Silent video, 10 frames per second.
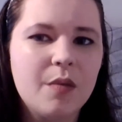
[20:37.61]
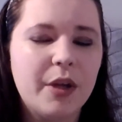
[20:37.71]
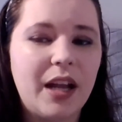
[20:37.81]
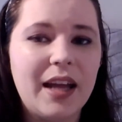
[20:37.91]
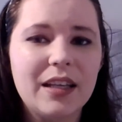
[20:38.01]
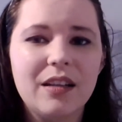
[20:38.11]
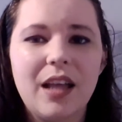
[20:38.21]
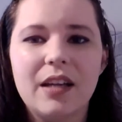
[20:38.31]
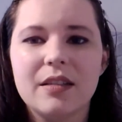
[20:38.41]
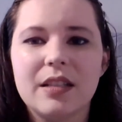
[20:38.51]
But I get a
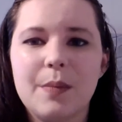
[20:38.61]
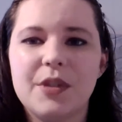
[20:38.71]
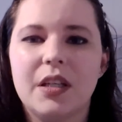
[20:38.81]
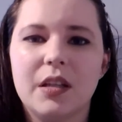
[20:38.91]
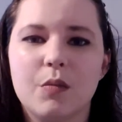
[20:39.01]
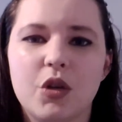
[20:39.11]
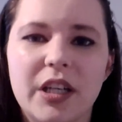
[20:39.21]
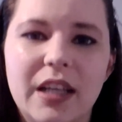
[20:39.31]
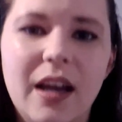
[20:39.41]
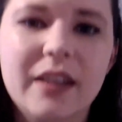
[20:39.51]
lot of steps in the morning.